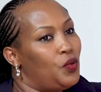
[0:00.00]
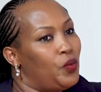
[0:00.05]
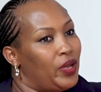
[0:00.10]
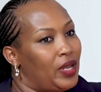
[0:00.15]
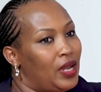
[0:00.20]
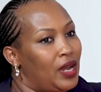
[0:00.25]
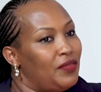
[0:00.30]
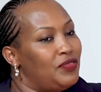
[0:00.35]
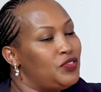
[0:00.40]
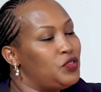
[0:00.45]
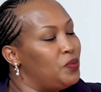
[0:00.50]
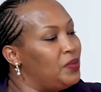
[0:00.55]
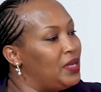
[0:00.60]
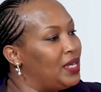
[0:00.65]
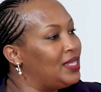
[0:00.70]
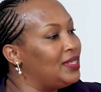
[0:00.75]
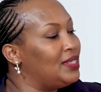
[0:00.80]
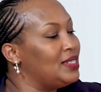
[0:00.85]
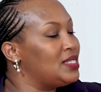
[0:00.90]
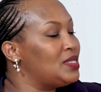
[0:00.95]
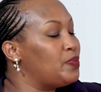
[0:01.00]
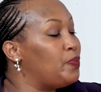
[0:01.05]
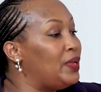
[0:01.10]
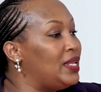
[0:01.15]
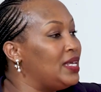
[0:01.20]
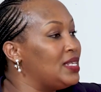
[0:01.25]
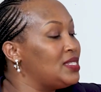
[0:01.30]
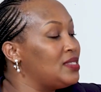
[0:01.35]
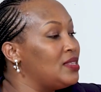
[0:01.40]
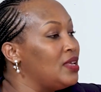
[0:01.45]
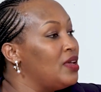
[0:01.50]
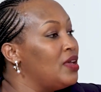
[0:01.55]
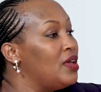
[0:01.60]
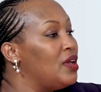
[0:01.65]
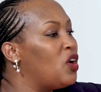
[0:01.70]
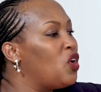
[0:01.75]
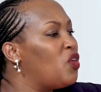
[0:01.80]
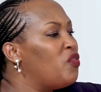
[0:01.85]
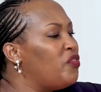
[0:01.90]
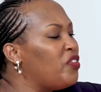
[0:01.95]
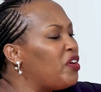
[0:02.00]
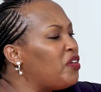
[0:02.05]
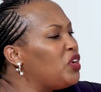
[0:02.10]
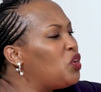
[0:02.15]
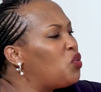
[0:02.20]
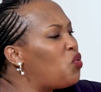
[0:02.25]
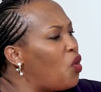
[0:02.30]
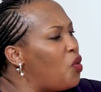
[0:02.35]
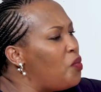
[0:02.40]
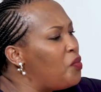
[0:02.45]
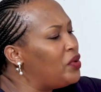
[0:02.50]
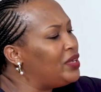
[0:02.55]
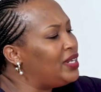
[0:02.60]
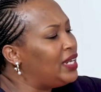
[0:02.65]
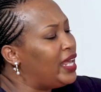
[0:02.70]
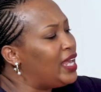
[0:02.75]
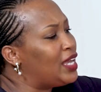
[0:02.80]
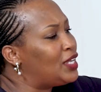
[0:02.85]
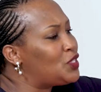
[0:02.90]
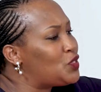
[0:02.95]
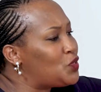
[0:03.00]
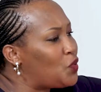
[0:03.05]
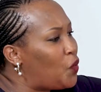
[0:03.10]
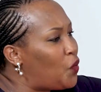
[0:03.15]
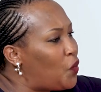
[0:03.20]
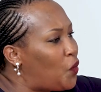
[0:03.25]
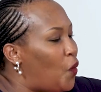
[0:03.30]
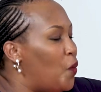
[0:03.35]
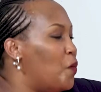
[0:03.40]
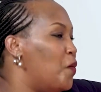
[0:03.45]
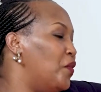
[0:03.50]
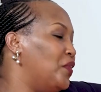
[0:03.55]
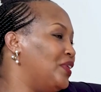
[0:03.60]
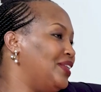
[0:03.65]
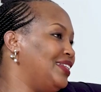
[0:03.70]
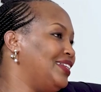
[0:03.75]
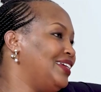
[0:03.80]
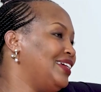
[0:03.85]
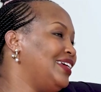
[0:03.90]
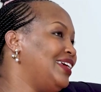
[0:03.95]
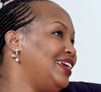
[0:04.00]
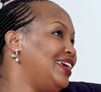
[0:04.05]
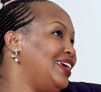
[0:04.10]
We have to make this place very common, like so common.